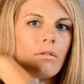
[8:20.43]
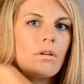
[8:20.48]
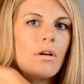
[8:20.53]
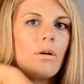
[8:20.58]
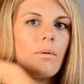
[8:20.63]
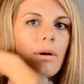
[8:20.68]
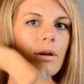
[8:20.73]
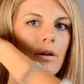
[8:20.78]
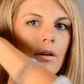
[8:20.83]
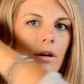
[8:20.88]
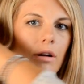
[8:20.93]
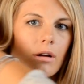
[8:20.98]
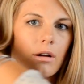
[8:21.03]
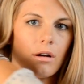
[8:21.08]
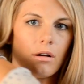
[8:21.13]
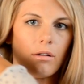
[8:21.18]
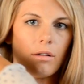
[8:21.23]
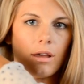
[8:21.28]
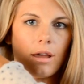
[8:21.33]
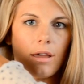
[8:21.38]
go under and
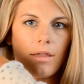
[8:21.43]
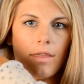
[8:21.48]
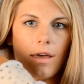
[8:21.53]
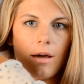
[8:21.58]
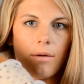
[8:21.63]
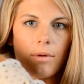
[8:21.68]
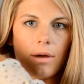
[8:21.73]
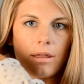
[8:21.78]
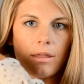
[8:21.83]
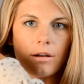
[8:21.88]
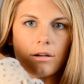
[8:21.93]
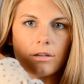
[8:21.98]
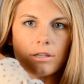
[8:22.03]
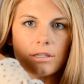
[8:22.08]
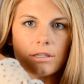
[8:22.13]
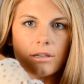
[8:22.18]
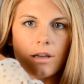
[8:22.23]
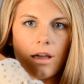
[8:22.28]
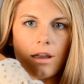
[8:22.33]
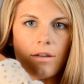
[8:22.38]
curl it, and that way they're
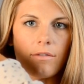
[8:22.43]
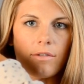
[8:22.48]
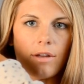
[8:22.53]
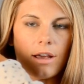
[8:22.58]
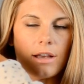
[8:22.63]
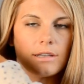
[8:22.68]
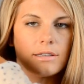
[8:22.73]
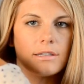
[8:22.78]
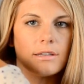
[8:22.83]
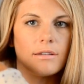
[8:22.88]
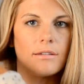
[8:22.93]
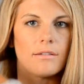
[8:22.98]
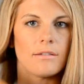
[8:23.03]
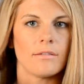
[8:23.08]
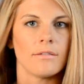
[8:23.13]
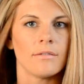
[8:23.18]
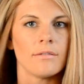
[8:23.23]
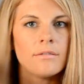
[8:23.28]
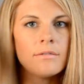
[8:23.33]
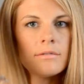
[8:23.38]
just kind of nice and
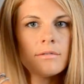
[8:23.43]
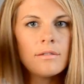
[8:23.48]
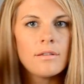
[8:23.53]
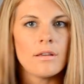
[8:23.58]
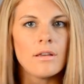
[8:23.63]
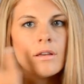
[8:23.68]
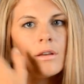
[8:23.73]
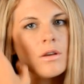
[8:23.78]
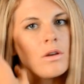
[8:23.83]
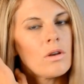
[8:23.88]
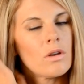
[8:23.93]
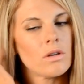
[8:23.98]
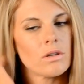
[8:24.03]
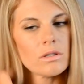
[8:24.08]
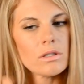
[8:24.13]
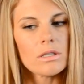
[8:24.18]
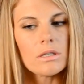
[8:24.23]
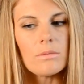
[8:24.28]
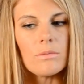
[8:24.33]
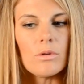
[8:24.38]

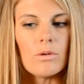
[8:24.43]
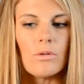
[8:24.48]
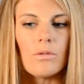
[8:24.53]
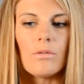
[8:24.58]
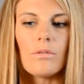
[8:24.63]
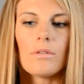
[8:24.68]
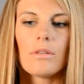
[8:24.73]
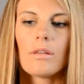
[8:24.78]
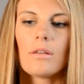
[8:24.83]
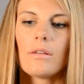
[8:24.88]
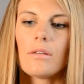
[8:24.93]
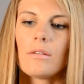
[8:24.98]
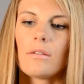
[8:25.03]
smooth.